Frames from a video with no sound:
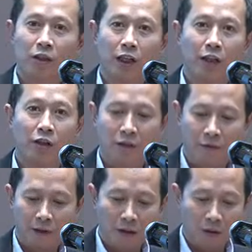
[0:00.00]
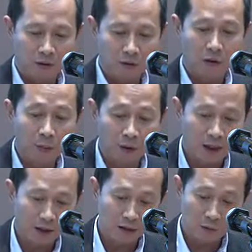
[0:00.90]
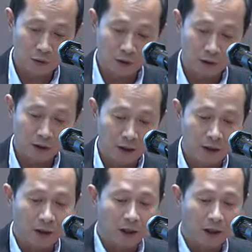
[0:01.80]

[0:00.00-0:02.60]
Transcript: the change of our globalized world.